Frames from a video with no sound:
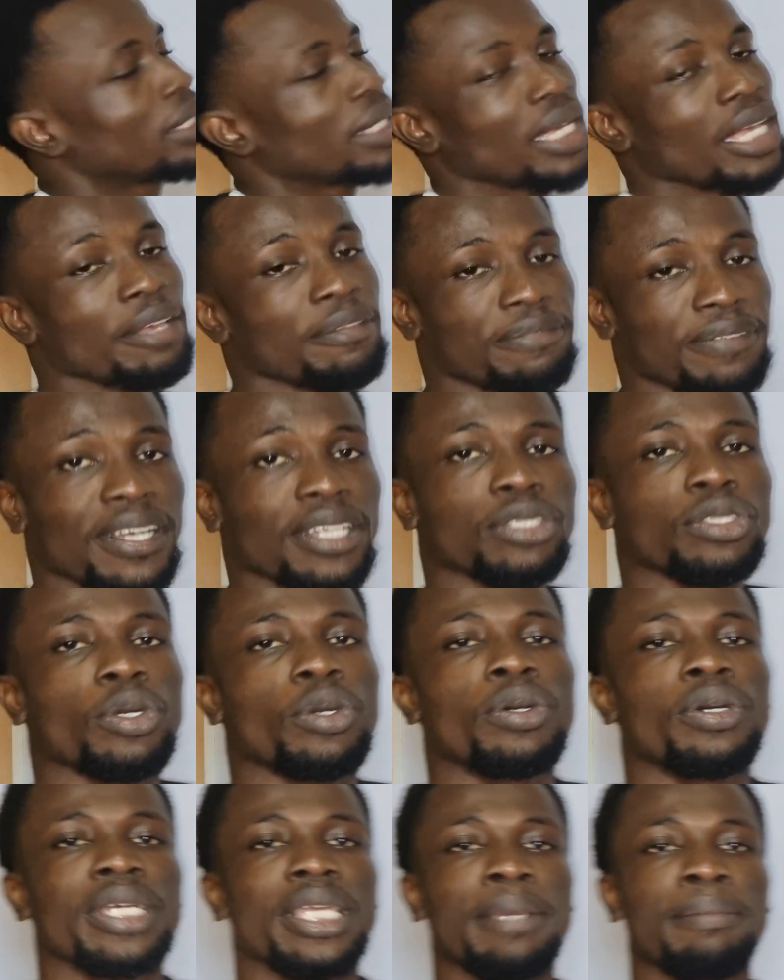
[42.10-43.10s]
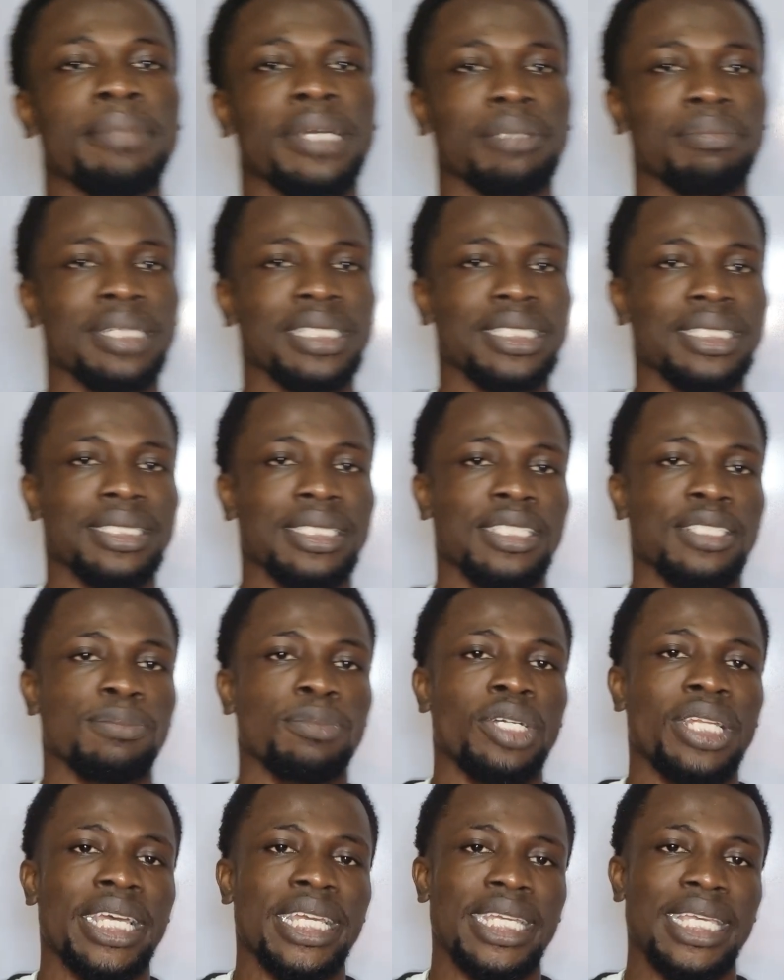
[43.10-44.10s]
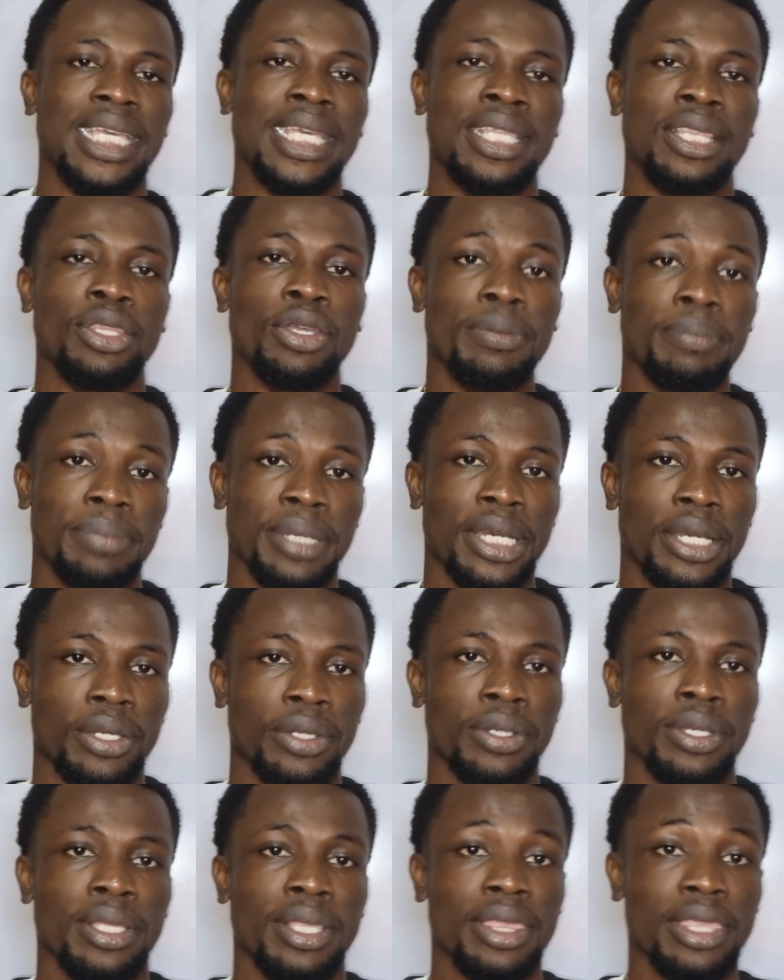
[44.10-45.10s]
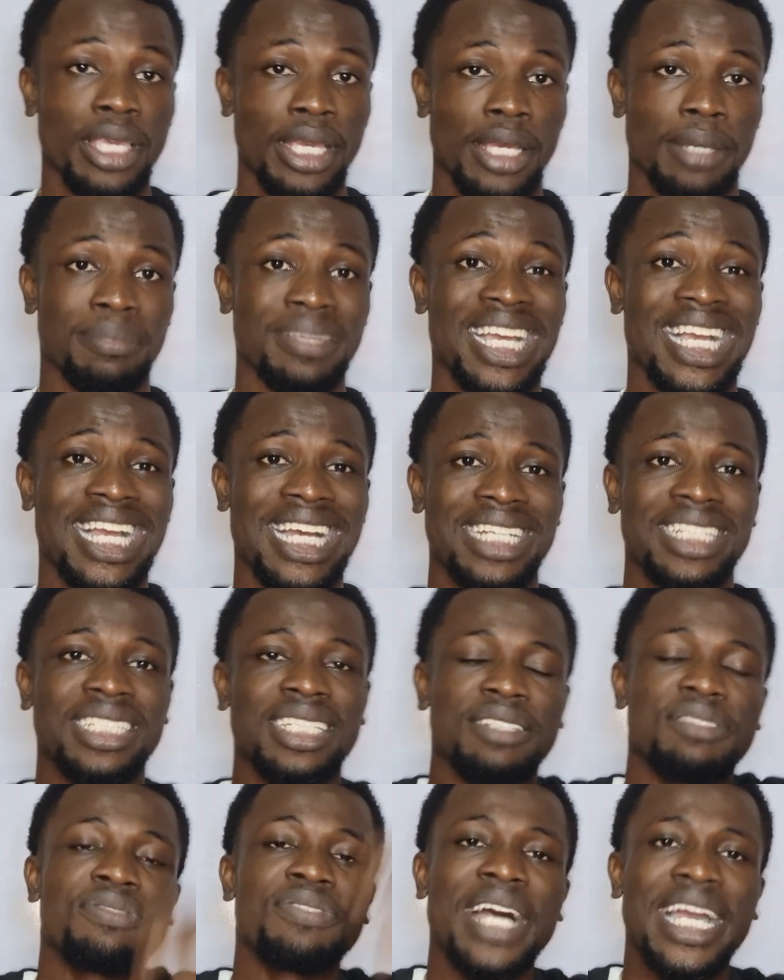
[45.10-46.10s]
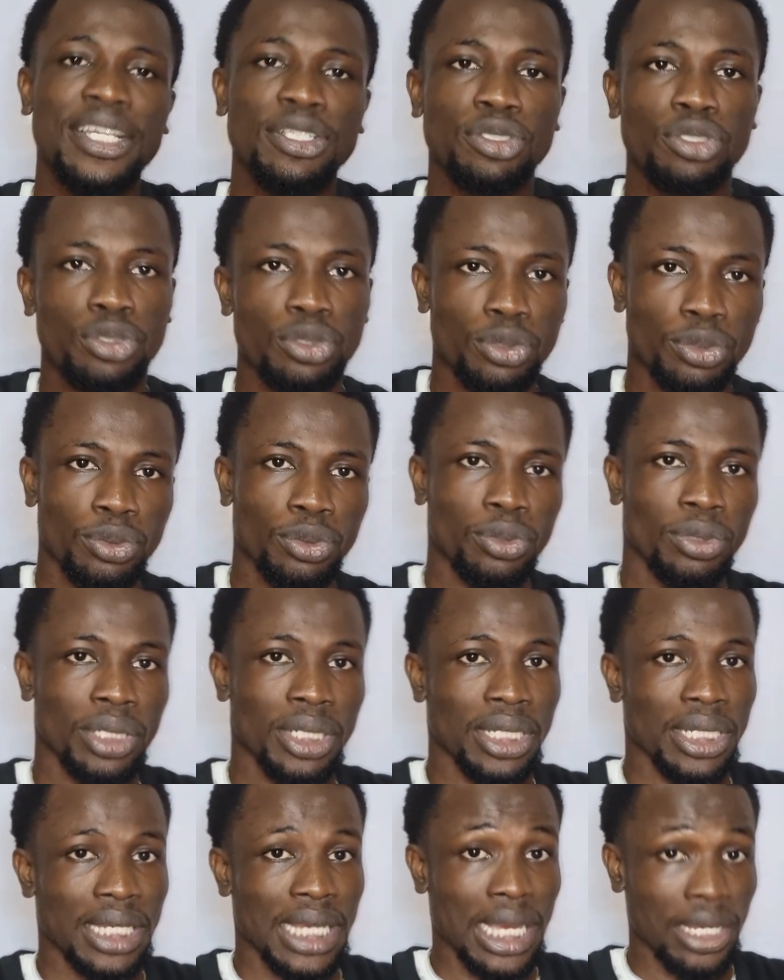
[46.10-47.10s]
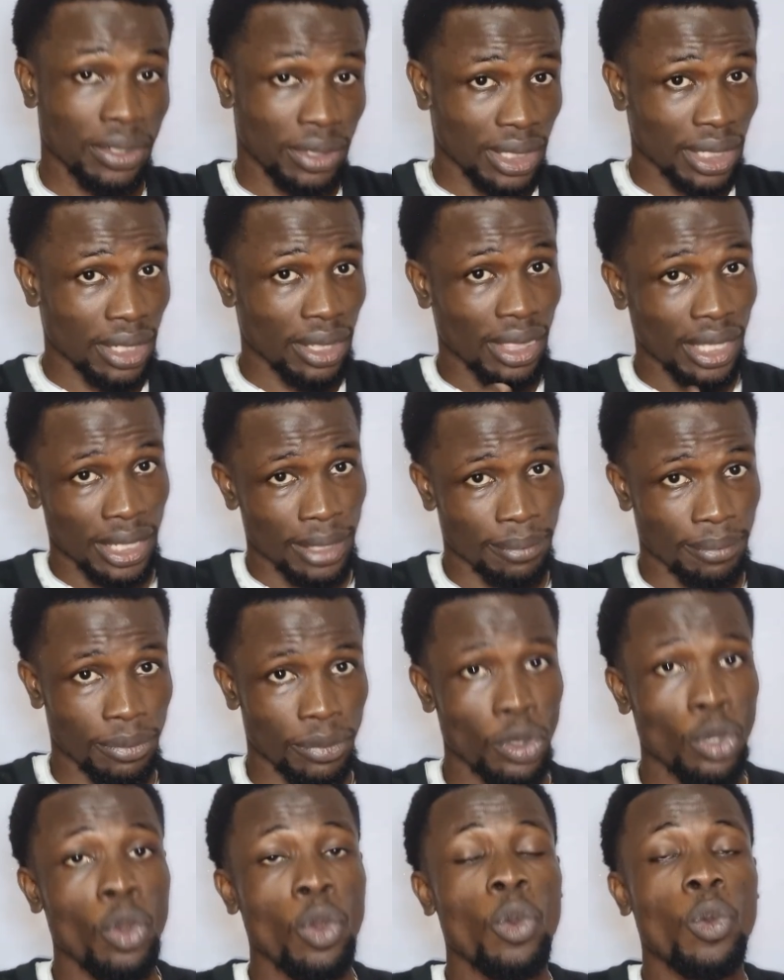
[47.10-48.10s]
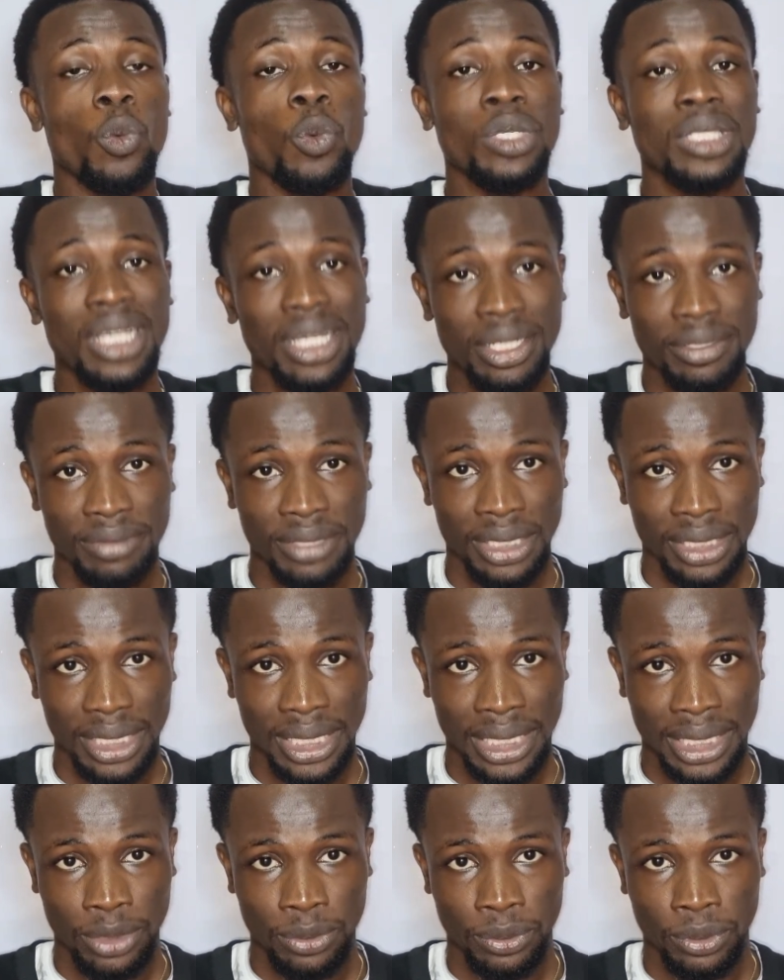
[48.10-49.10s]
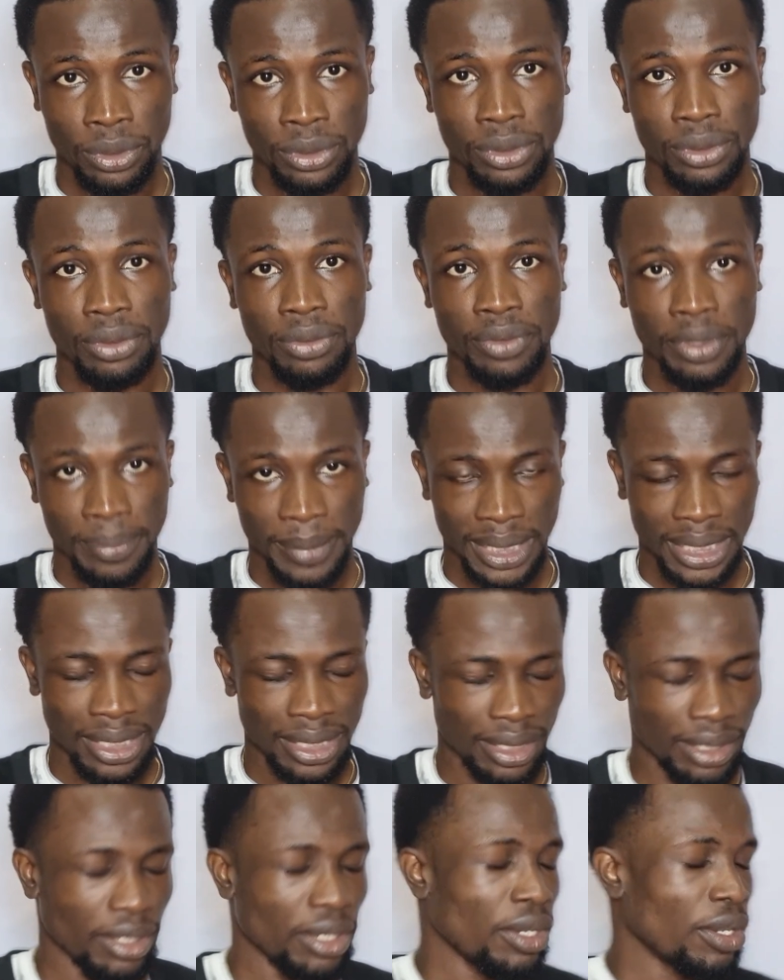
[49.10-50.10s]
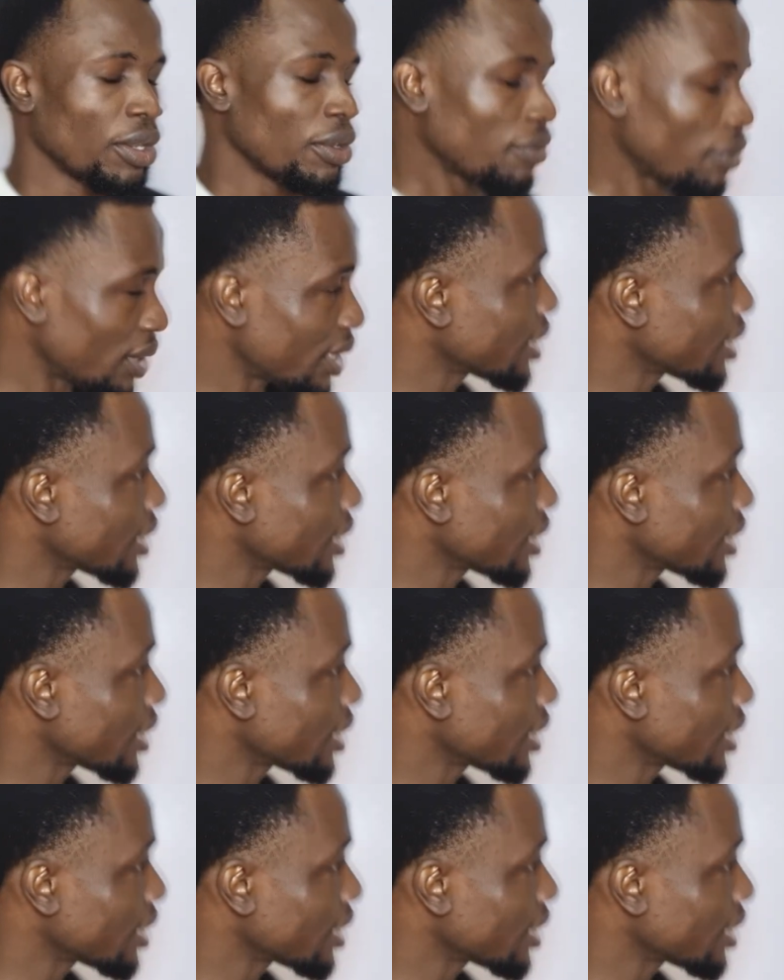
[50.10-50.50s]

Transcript: A factor in mathematics is more like a number or a term that can divide through another term without leaving any word remainder. For